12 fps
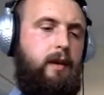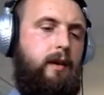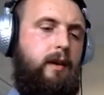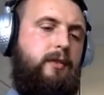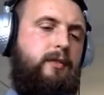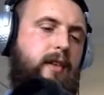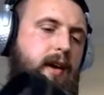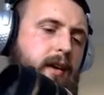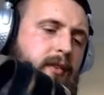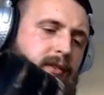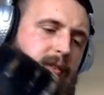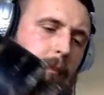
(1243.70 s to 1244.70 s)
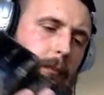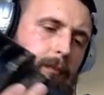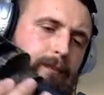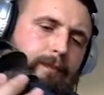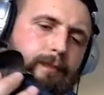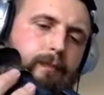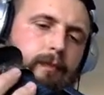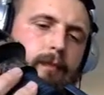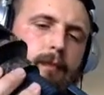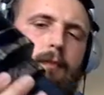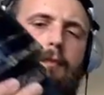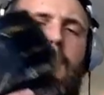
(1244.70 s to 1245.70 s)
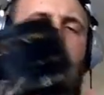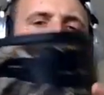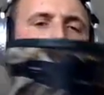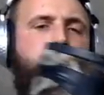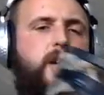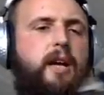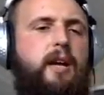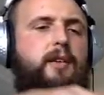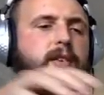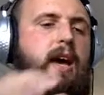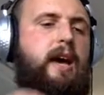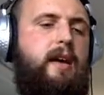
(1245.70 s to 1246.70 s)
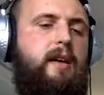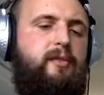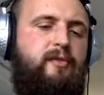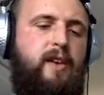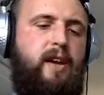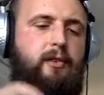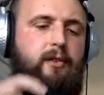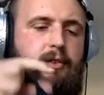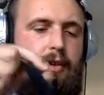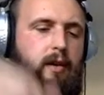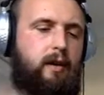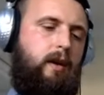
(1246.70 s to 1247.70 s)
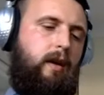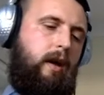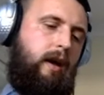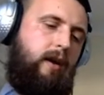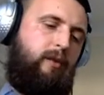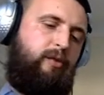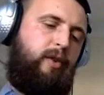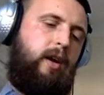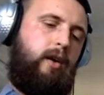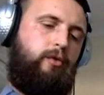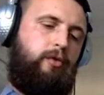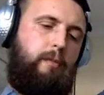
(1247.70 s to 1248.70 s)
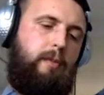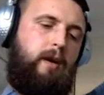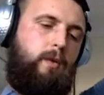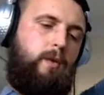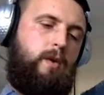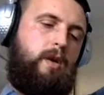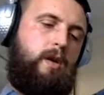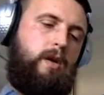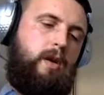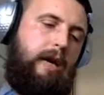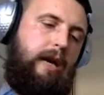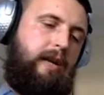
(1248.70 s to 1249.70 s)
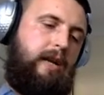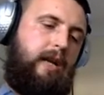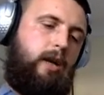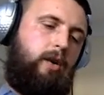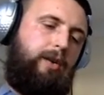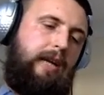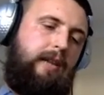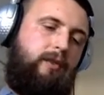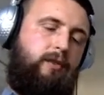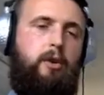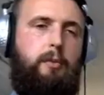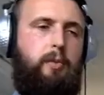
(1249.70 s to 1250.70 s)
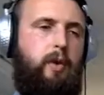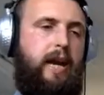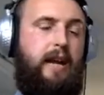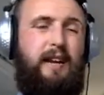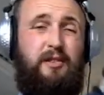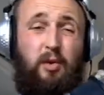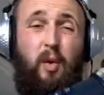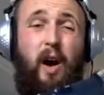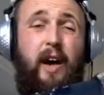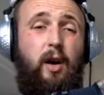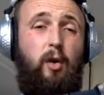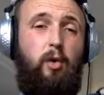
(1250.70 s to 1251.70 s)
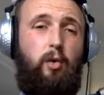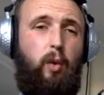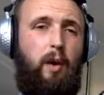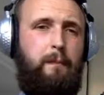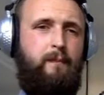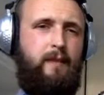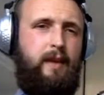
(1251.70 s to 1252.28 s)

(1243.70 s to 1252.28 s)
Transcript: is this, which is a fixed 300mm uh, uh, Nikon lens 2.8. Now it's quite an old one.